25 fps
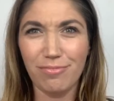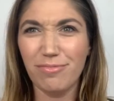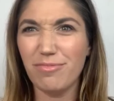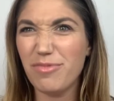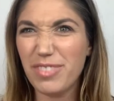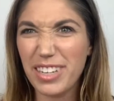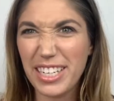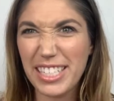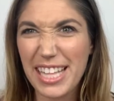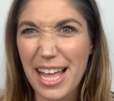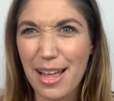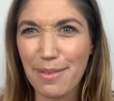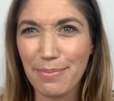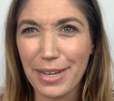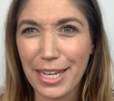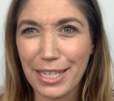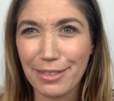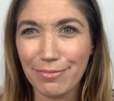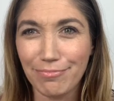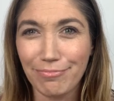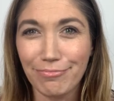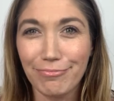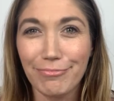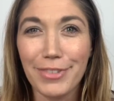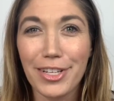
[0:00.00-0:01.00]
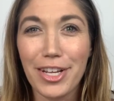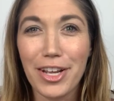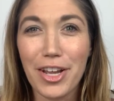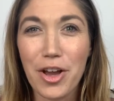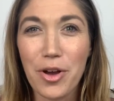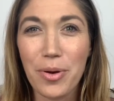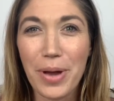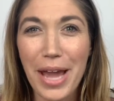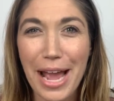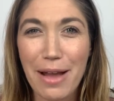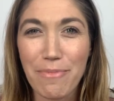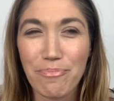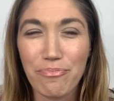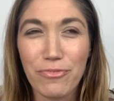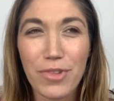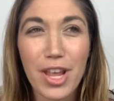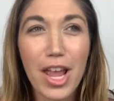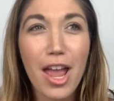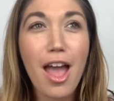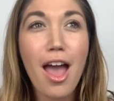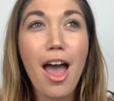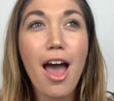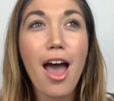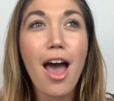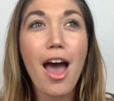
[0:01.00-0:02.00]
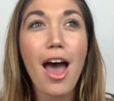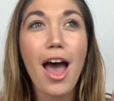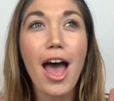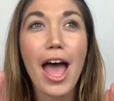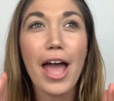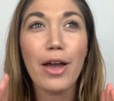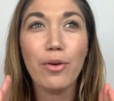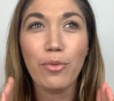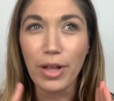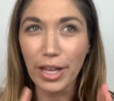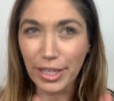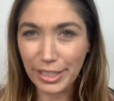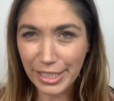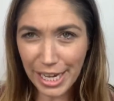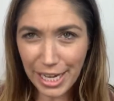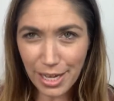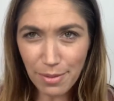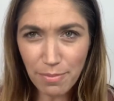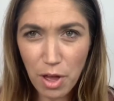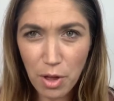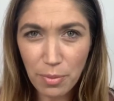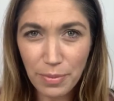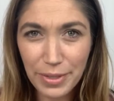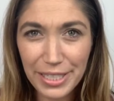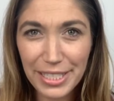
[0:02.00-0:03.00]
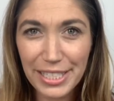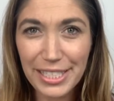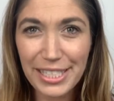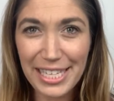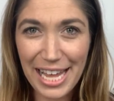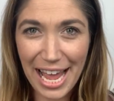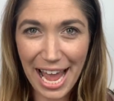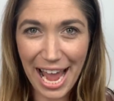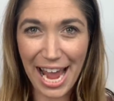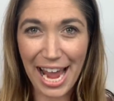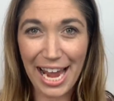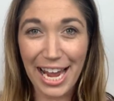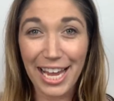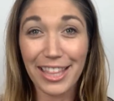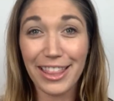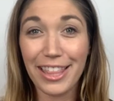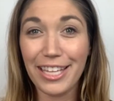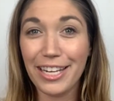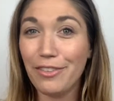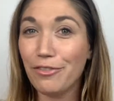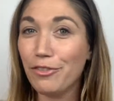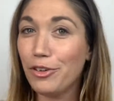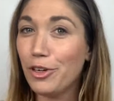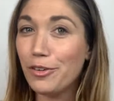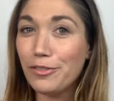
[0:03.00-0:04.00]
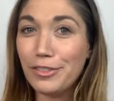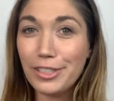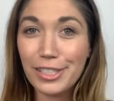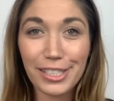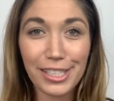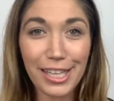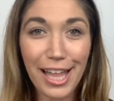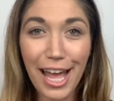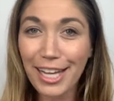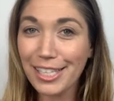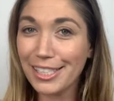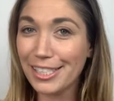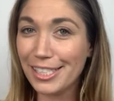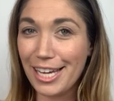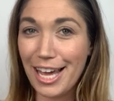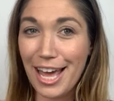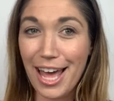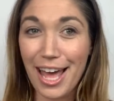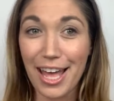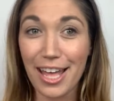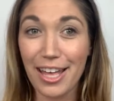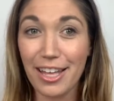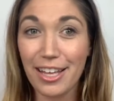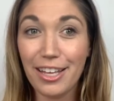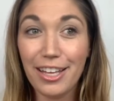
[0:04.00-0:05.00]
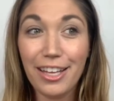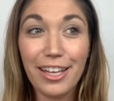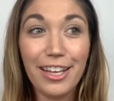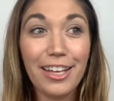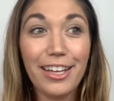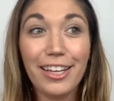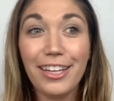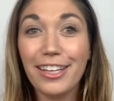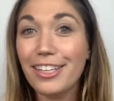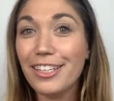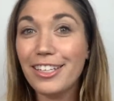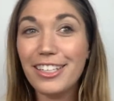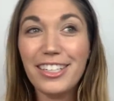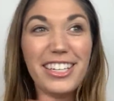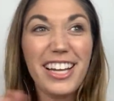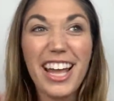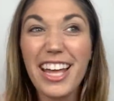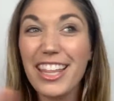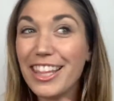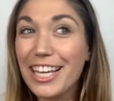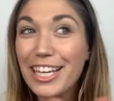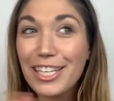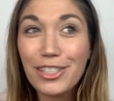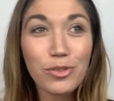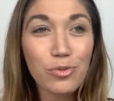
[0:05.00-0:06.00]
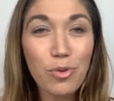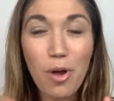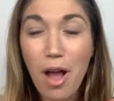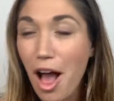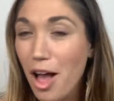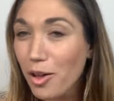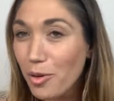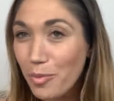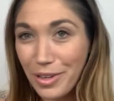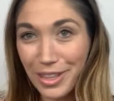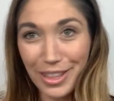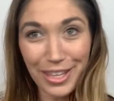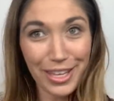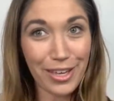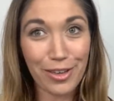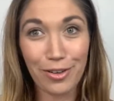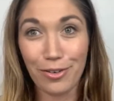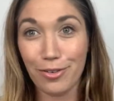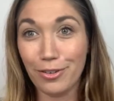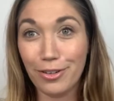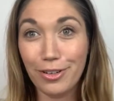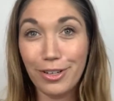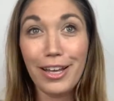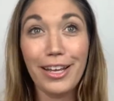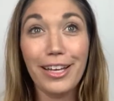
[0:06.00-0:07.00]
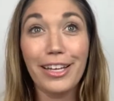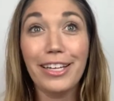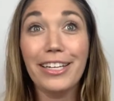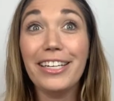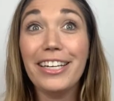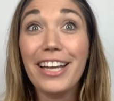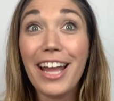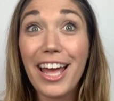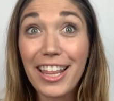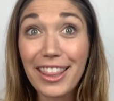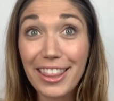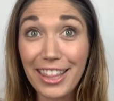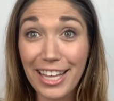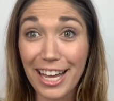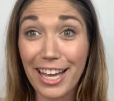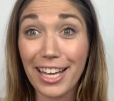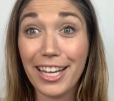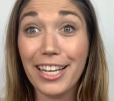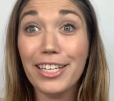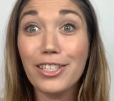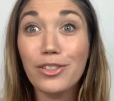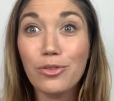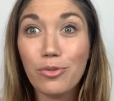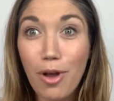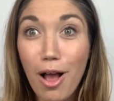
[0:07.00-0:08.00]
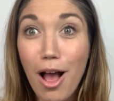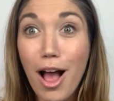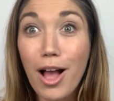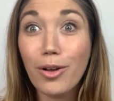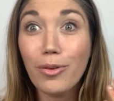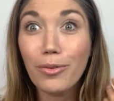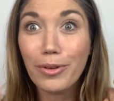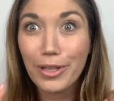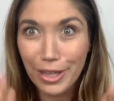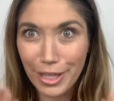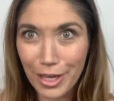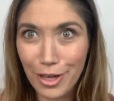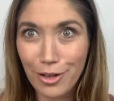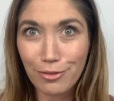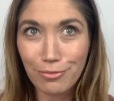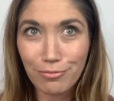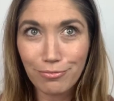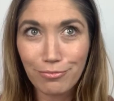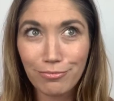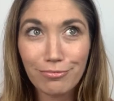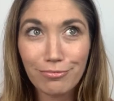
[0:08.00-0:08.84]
What does that mean? Okay, I want to take a moment to say that if you have dyslexia, nothing's wrong with you. Nothing is wrong with you.